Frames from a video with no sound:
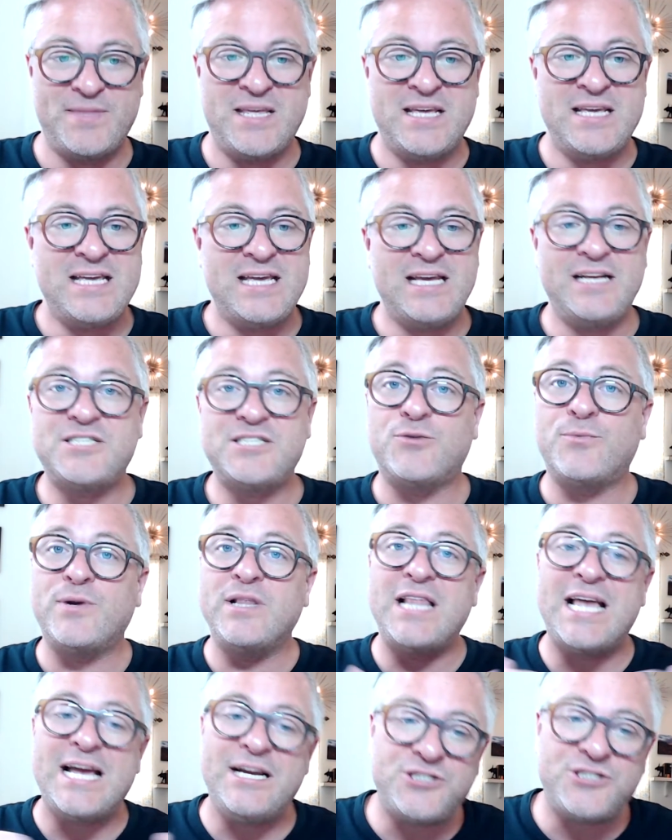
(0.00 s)
It's a
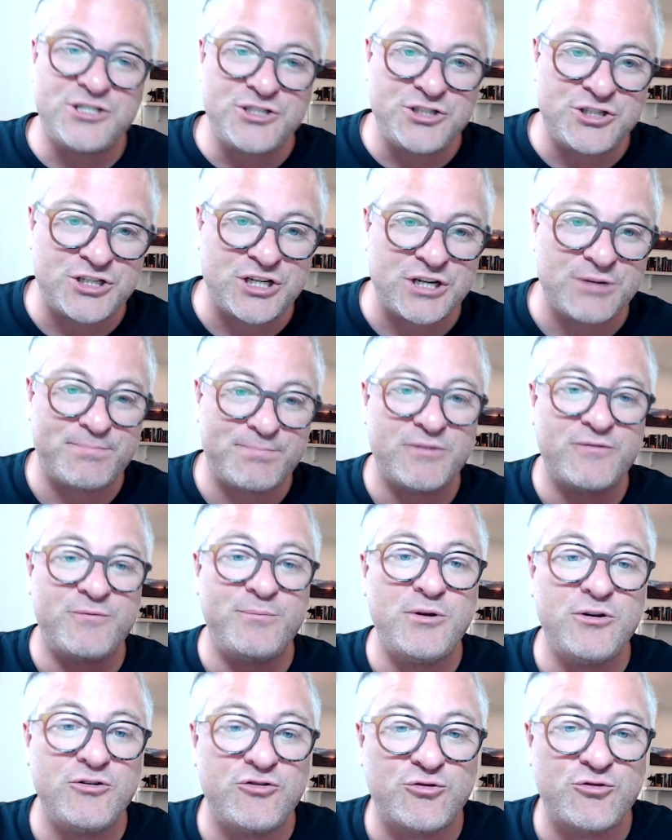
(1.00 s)
relationship of
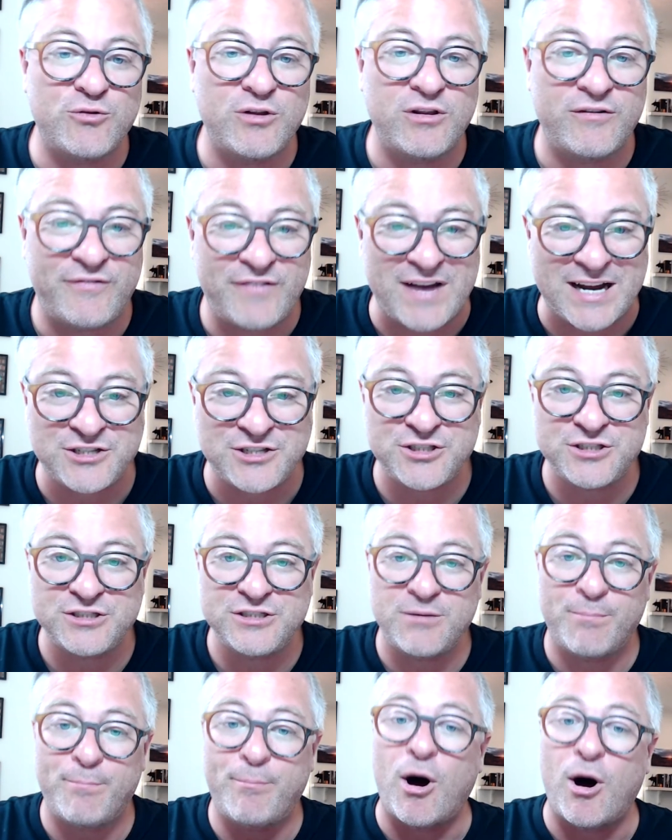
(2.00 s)
mutual affection,
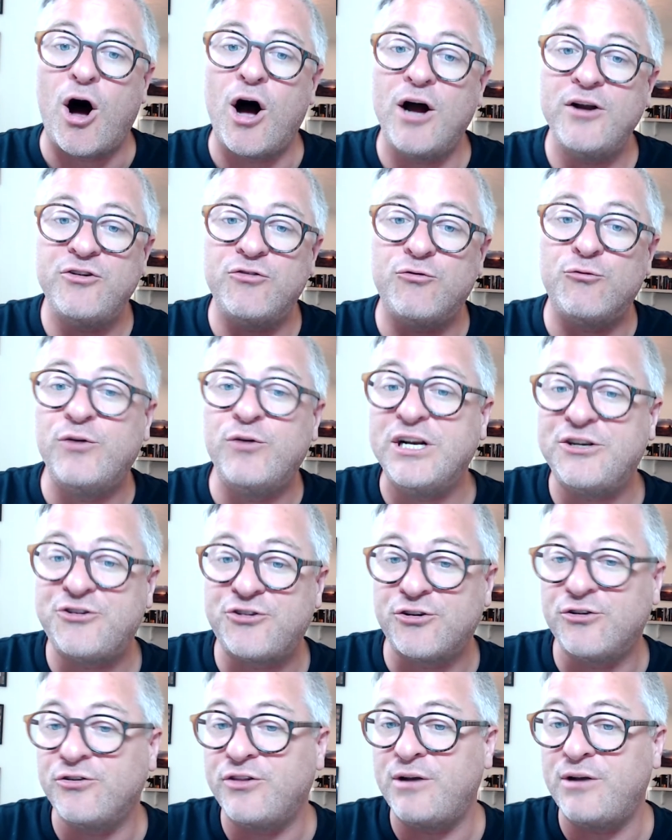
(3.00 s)
a bond
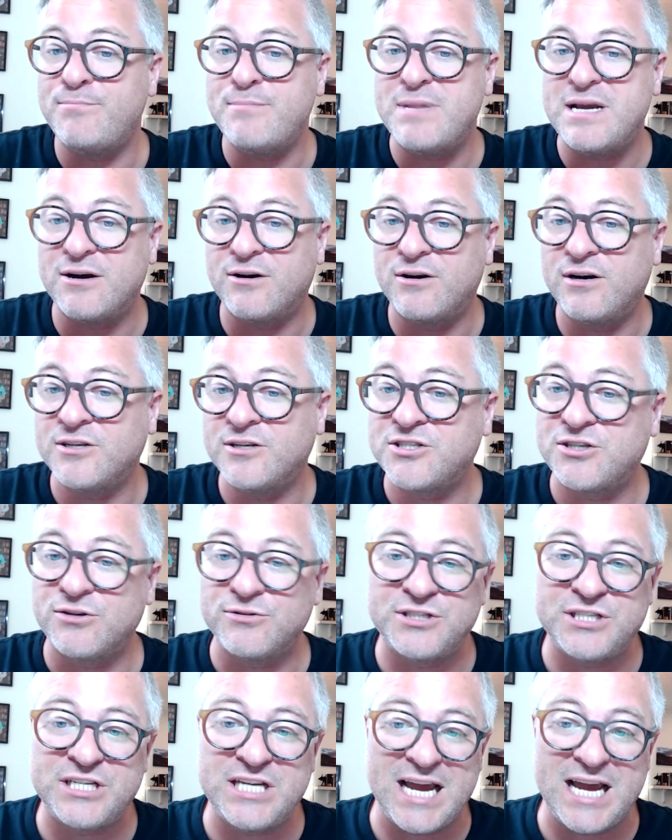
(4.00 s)
richer than mere
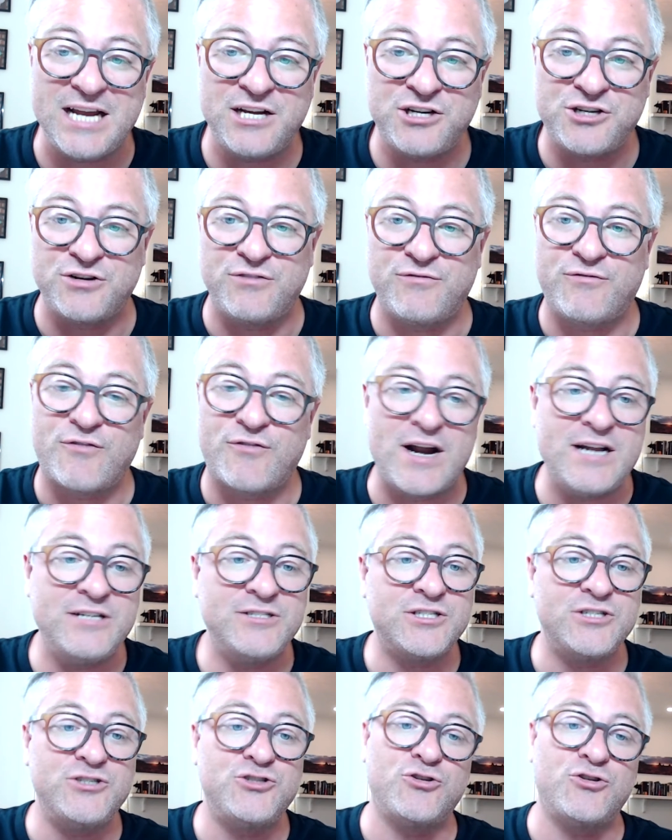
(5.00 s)
association.
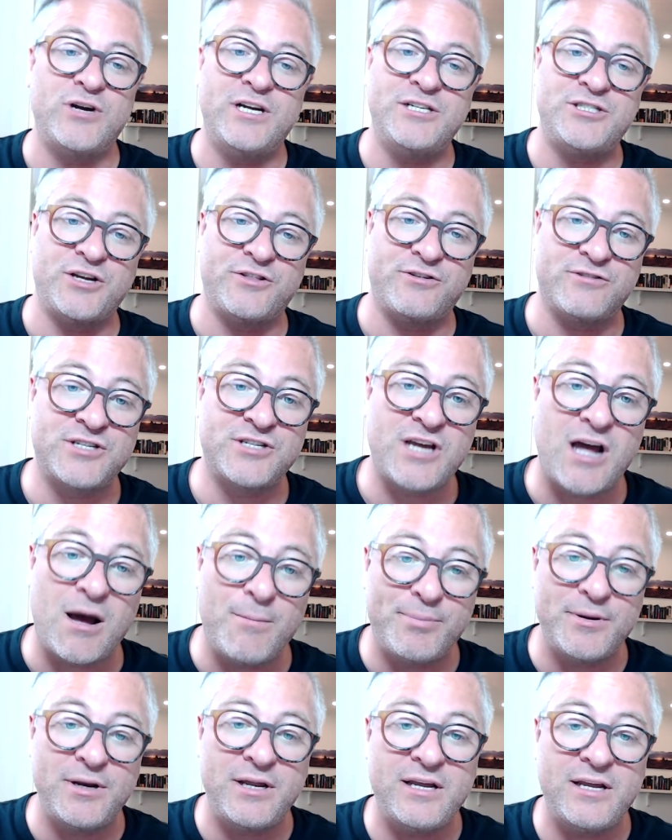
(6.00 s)
Friends enjoy each other's
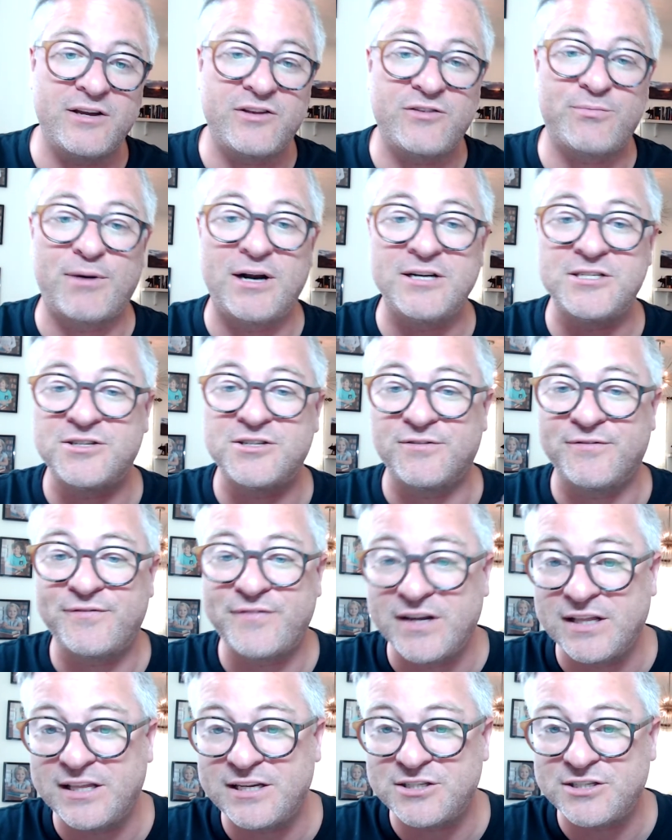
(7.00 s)
company, express their
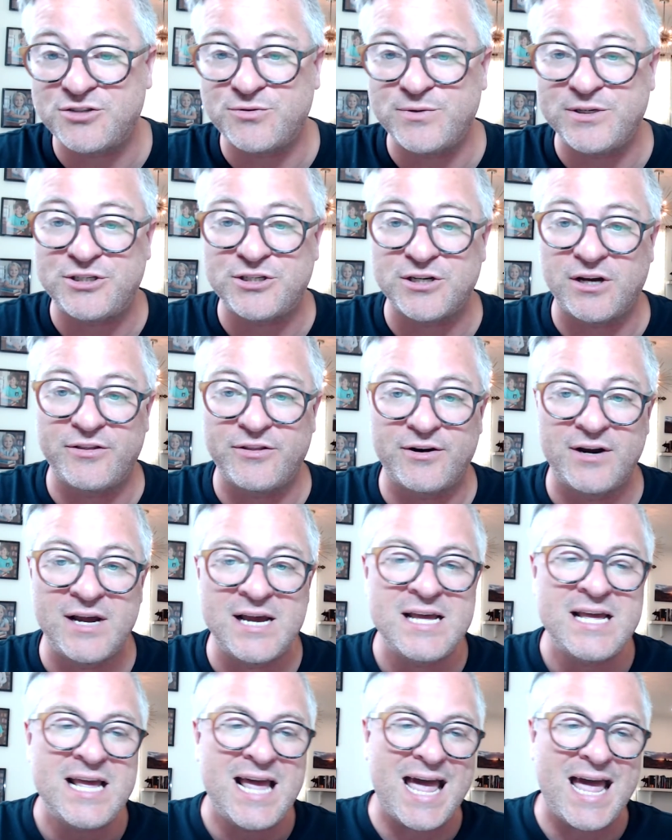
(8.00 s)
feelings to each other,
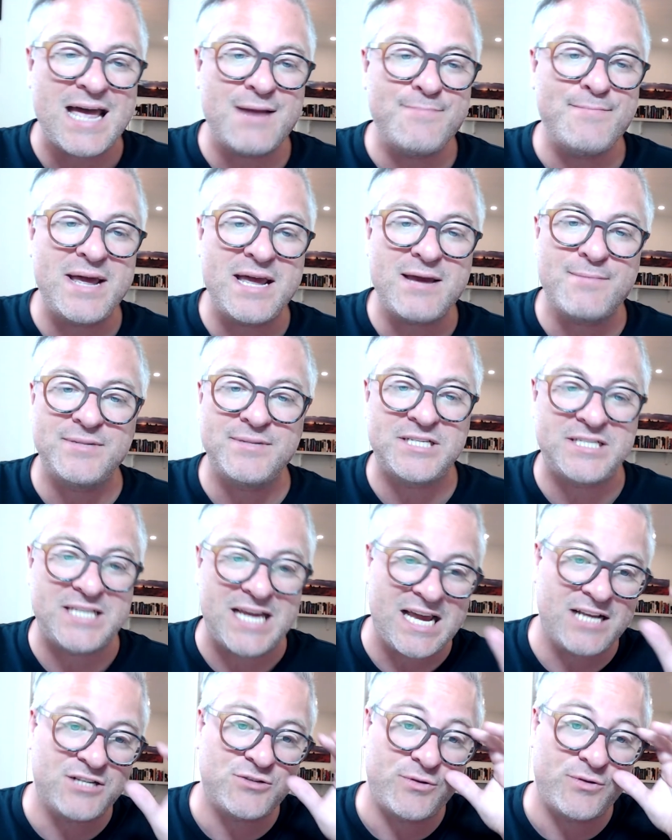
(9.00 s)
and make
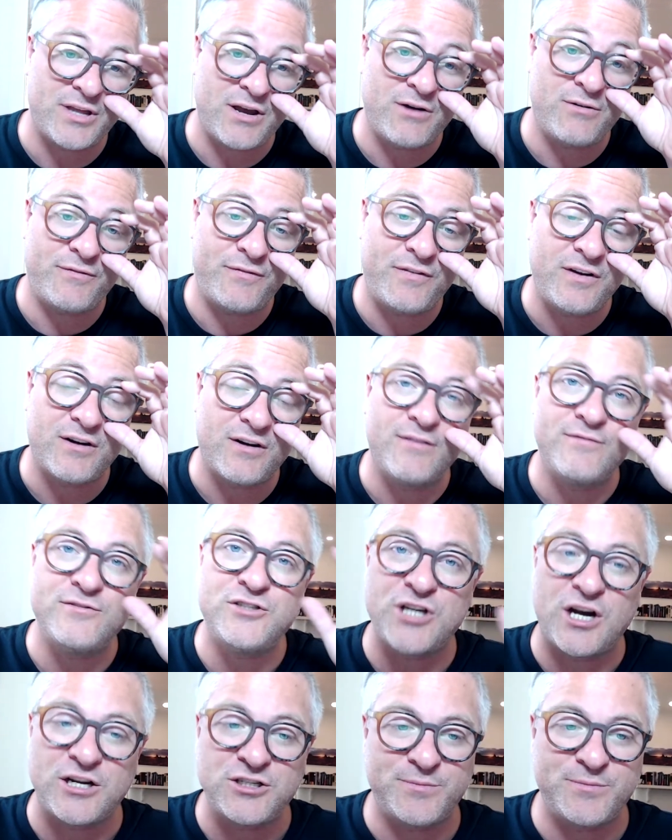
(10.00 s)
mistakes without fear of
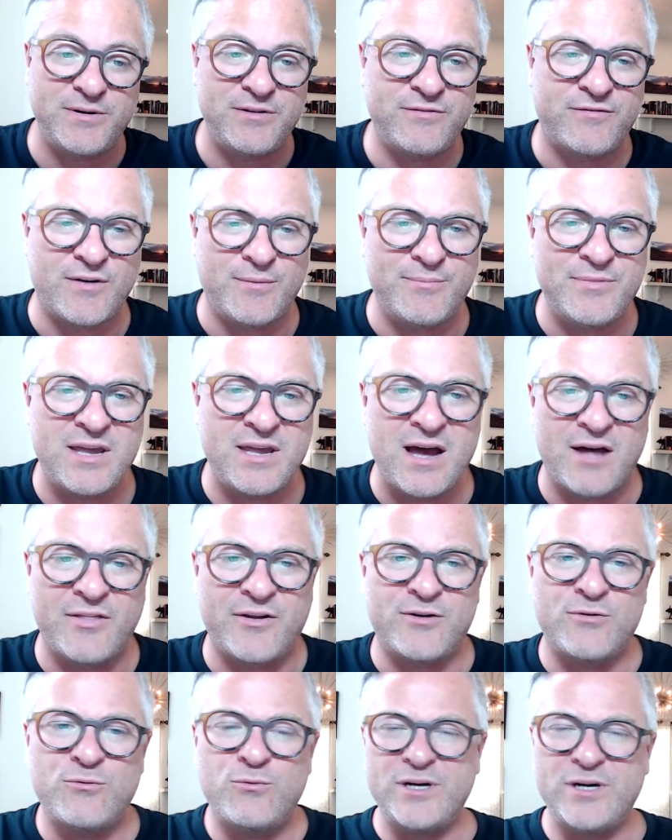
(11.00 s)
judgment from the
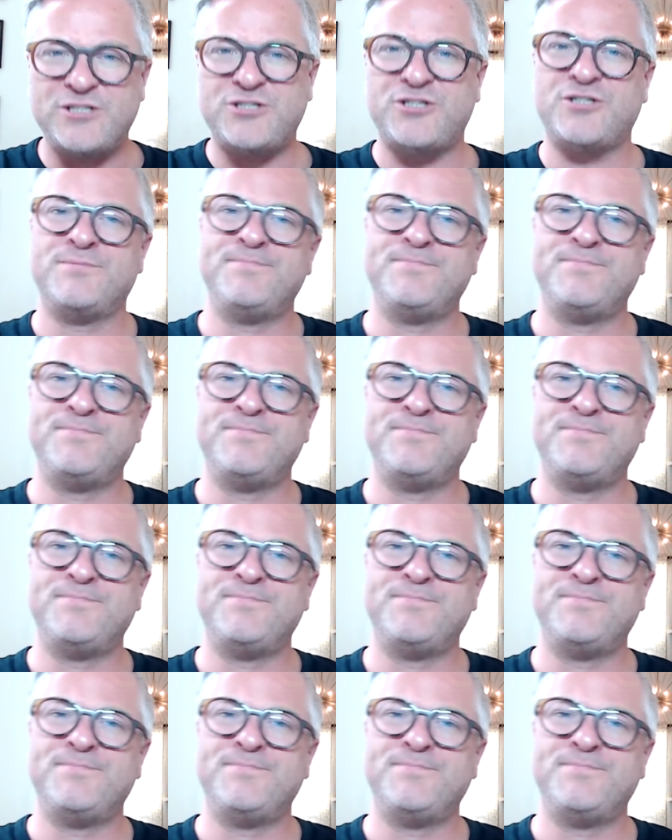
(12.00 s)
other, which